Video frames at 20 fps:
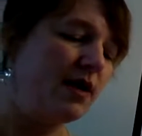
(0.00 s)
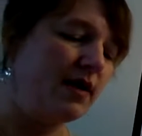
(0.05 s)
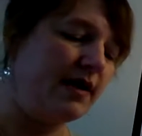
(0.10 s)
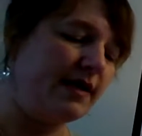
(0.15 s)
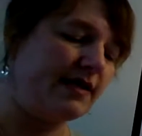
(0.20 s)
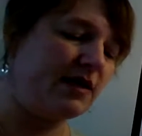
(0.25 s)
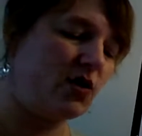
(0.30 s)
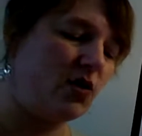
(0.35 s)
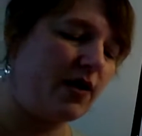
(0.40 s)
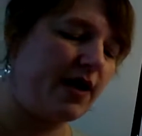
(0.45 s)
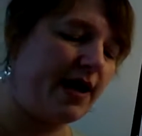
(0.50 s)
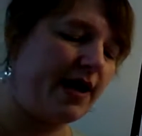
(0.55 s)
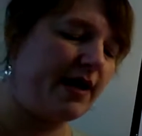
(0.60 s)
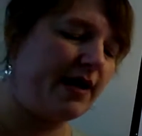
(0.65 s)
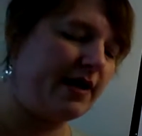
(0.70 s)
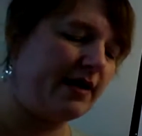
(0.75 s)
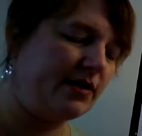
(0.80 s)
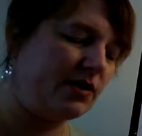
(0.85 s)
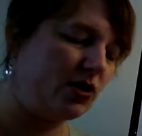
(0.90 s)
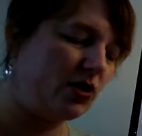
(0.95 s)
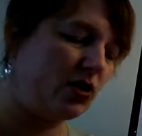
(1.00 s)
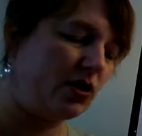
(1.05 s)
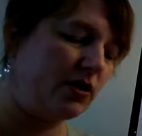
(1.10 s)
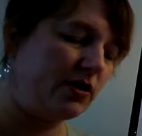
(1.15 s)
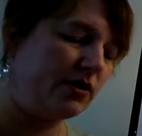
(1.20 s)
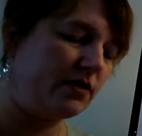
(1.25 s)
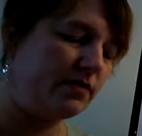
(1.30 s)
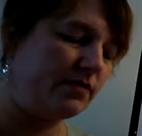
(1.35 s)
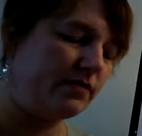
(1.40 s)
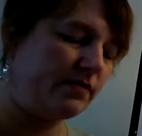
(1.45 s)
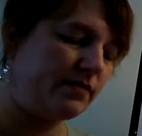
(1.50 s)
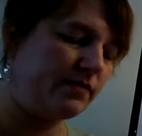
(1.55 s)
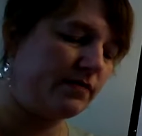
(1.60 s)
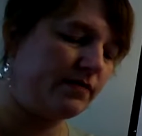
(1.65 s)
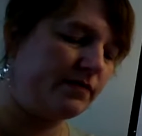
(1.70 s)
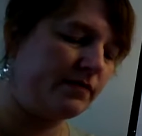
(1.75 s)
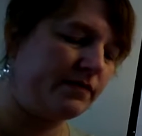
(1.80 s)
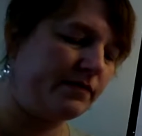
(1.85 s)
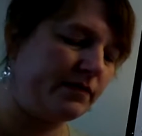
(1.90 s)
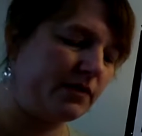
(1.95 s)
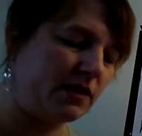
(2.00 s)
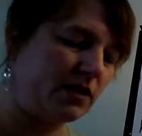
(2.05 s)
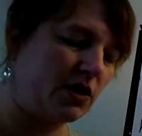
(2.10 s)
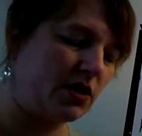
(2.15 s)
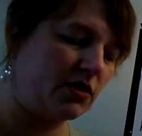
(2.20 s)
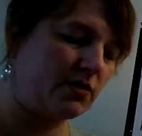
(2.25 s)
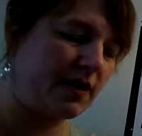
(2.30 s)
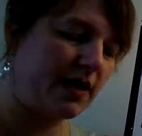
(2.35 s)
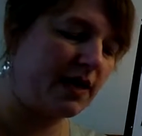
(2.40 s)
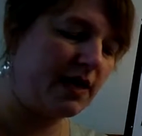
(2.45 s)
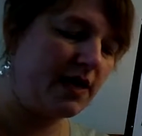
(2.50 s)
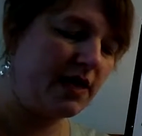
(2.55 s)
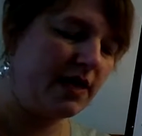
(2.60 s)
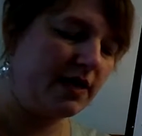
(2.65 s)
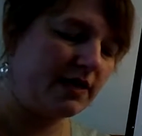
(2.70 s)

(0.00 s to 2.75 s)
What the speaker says: Let's go ahead and turn excuse me,